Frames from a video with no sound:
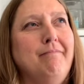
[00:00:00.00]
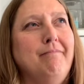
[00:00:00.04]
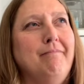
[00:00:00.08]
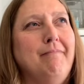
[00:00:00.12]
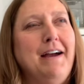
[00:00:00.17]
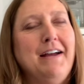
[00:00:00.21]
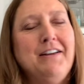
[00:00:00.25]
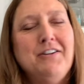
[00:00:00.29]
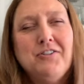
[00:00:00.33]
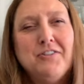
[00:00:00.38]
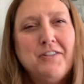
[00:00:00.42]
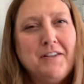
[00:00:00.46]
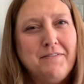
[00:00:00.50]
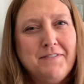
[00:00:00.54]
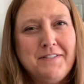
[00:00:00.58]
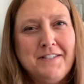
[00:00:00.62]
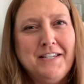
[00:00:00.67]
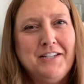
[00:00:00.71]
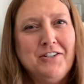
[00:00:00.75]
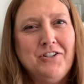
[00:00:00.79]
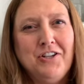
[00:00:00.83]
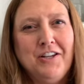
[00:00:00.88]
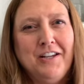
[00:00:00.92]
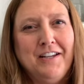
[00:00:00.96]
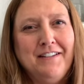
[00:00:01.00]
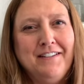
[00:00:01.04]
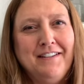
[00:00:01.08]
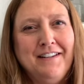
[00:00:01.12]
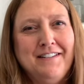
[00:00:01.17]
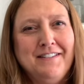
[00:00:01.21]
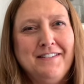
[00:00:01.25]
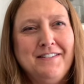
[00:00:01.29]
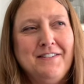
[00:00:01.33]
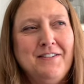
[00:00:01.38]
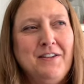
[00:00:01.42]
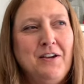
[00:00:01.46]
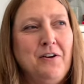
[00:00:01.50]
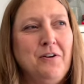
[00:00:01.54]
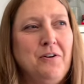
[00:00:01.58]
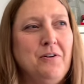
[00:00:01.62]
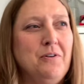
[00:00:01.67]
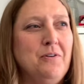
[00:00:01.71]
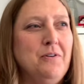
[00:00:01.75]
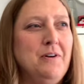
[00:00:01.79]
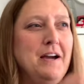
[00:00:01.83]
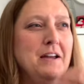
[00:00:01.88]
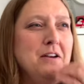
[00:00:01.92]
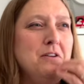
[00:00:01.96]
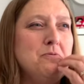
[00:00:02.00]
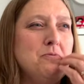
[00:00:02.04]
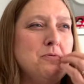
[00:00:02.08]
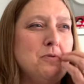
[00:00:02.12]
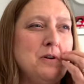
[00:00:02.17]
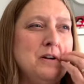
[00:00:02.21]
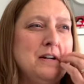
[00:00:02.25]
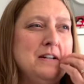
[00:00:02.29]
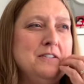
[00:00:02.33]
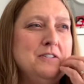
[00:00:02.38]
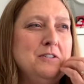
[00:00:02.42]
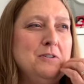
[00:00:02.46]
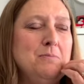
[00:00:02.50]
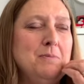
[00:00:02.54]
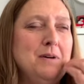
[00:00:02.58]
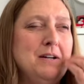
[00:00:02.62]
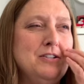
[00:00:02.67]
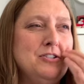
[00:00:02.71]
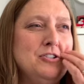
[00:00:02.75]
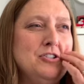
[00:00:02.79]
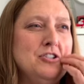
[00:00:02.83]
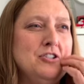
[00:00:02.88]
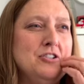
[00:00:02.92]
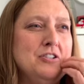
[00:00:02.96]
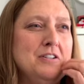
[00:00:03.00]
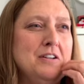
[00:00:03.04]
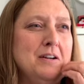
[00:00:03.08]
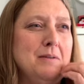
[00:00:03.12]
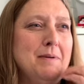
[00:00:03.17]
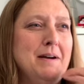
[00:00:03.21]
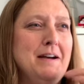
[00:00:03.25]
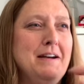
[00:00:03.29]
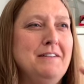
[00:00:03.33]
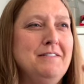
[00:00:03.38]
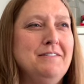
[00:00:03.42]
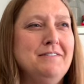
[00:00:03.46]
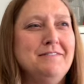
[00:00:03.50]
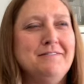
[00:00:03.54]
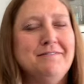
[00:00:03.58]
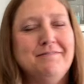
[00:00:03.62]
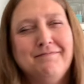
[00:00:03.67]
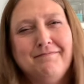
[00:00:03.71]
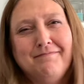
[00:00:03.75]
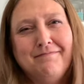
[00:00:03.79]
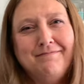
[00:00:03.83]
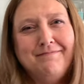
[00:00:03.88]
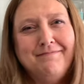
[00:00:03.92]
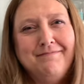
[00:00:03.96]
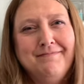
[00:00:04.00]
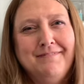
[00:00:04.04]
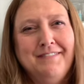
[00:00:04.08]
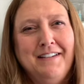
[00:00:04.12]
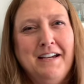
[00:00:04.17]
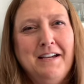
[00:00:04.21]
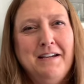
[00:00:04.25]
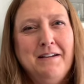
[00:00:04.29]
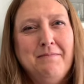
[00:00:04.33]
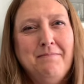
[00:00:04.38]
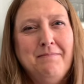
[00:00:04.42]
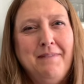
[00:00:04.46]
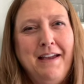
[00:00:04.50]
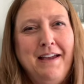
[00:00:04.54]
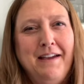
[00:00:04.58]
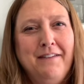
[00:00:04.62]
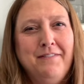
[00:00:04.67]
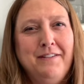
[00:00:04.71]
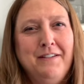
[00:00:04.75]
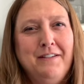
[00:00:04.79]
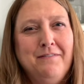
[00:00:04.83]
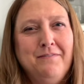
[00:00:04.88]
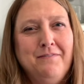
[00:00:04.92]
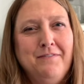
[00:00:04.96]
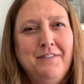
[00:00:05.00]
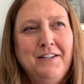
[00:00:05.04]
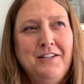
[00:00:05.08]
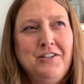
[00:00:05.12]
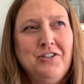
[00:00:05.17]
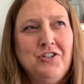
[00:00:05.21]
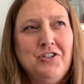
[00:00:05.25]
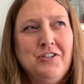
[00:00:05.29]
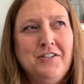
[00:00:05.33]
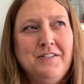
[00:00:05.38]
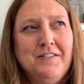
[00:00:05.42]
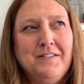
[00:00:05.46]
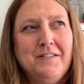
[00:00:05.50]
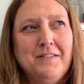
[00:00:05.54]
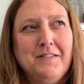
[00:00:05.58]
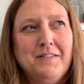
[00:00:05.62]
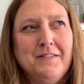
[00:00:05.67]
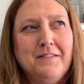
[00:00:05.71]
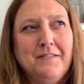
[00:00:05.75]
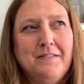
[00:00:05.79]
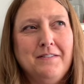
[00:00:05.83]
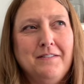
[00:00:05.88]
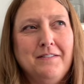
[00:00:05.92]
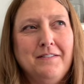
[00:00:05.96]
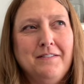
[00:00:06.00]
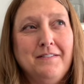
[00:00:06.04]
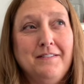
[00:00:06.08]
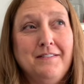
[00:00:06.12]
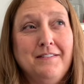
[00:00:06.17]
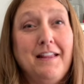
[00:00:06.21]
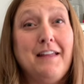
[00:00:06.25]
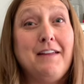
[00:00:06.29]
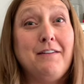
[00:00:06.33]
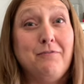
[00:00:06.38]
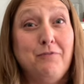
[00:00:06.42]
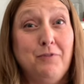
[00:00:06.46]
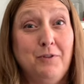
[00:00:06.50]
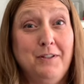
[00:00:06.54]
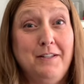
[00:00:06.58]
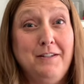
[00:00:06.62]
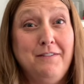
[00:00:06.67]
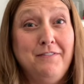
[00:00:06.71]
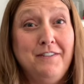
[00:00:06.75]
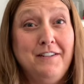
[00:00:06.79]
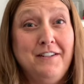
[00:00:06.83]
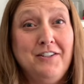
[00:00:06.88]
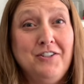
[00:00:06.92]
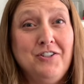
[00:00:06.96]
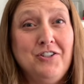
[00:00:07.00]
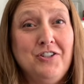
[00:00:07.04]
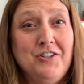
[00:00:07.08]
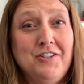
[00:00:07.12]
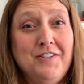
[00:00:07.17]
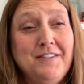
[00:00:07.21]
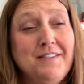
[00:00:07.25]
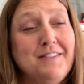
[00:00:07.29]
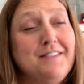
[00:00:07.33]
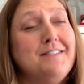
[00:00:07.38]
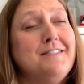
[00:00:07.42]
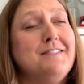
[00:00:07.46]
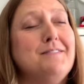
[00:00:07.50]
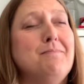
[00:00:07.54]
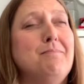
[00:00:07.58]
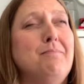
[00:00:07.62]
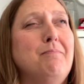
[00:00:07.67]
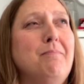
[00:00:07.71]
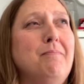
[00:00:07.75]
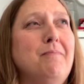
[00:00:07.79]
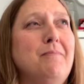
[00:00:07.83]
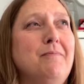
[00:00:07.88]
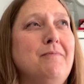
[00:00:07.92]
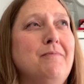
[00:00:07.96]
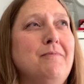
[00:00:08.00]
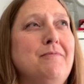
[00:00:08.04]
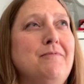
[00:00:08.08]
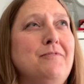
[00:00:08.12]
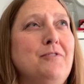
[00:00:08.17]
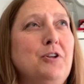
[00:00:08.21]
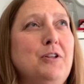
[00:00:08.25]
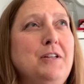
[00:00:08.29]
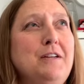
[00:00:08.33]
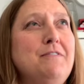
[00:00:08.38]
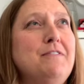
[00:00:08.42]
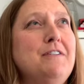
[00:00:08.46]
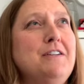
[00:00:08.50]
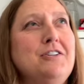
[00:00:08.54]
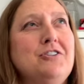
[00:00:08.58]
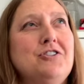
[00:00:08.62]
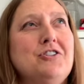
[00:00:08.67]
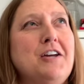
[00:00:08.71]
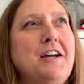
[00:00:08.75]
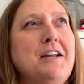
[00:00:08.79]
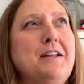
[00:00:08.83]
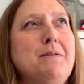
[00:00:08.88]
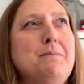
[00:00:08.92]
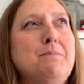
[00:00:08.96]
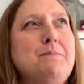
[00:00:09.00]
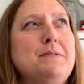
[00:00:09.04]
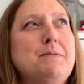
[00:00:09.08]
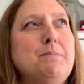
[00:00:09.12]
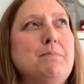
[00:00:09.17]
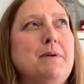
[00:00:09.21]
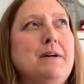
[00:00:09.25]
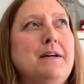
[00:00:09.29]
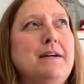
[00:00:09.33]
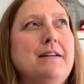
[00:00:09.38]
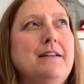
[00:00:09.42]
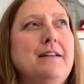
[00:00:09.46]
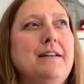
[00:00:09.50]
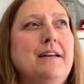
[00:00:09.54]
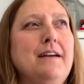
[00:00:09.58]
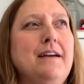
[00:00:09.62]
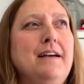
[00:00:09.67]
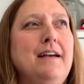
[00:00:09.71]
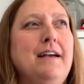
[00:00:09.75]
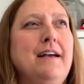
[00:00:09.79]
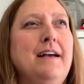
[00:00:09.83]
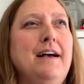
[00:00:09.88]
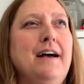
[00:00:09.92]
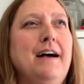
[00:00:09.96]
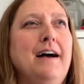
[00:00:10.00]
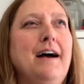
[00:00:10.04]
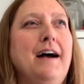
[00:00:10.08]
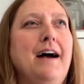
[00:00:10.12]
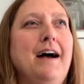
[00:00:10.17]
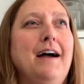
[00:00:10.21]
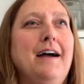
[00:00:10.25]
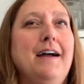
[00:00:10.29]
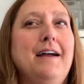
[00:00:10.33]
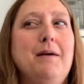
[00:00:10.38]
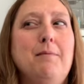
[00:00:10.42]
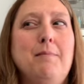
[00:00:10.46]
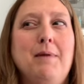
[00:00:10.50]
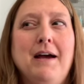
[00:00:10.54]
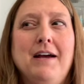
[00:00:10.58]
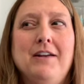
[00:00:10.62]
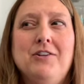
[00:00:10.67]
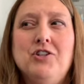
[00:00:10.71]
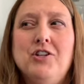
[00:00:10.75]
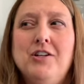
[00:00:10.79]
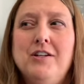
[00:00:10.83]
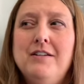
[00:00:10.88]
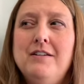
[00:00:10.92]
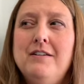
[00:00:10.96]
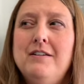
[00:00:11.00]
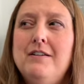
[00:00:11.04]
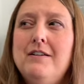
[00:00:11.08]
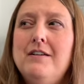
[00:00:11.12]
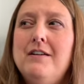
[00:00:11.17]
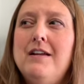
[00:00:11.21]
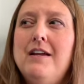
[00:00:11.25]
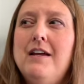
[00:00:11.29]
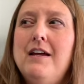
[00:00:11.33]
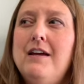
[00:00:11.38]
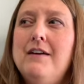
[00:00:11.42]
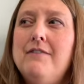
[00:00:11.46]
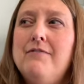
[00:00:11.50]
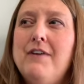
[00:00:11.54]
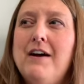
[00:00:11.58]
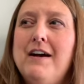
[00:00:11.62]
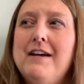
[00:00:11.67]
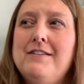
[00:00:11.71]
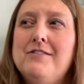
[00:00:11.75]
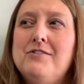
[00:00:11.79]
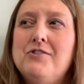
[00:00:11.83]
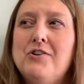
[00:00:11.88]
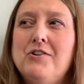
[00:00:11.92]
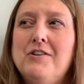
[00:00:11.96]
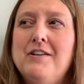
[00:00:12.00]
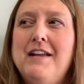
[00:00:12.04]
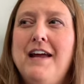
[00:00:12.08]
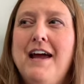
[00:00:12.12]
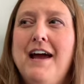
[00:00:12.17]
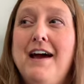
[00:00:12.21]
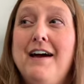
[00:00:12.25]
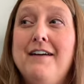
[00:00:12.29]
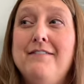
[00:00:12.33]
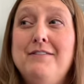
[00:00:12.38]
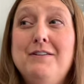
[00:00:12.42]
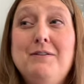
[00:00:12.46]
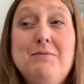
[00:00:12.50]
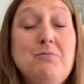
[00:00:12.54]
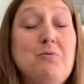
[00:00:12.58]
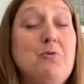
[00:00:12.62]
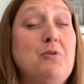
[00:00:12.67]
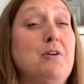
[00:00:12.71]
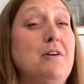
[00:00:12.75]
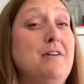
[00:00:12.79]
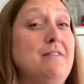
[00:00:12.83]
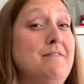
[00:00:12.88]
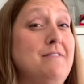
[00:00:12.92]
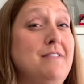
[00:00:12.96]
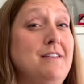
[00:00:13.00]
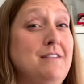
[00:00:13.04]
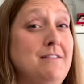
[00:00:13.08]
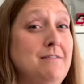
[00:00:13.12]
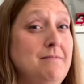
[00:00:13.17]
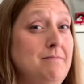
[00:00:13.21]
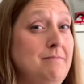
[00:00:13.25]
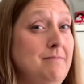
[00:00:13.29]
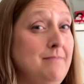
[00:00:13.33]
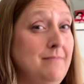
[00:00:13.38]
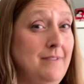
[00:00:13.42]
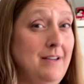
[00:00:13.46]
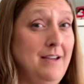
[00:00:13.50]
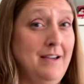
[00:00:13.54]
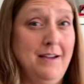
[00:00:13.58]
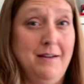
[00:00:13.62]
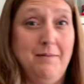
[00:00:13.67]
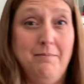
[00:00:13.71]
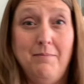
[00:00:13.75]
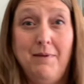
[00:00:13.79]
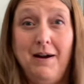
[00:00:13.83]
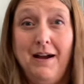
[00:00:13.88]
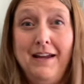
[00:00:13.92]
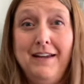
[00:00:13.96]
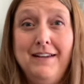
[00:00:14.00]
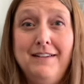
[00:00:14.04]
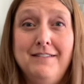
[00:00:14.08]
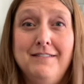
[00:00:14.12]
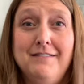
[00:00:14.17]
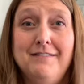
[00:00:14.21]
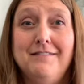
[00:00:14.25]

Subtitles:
I just love stitching, and so I don't worry too much about having finishes, like fully finished items, but I imagine if I started having more of them, I might